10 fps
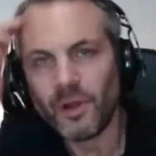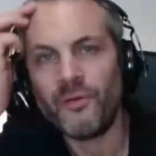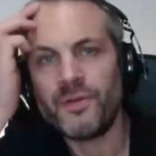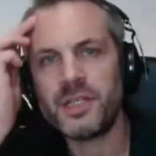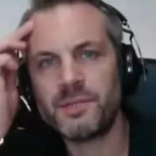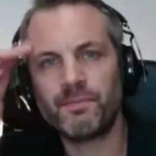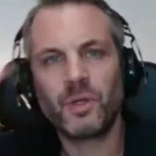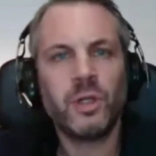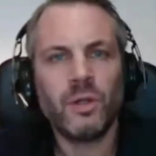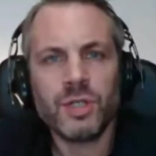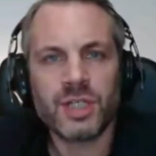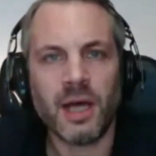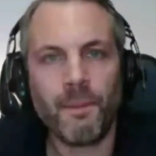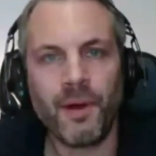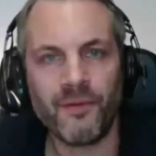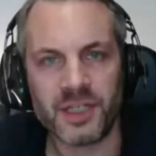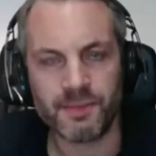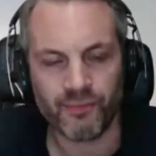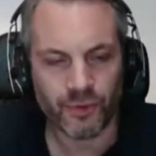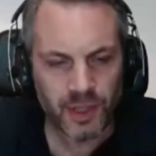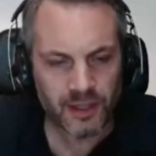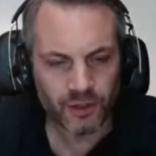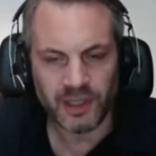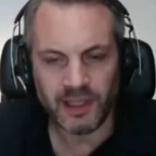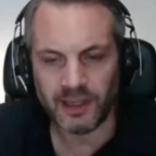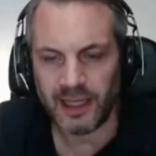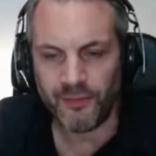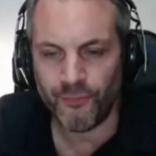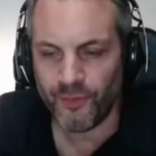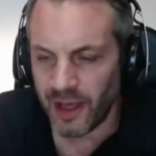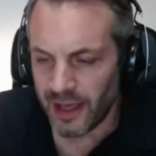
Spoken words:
of this close-up of this brilliant green leaf.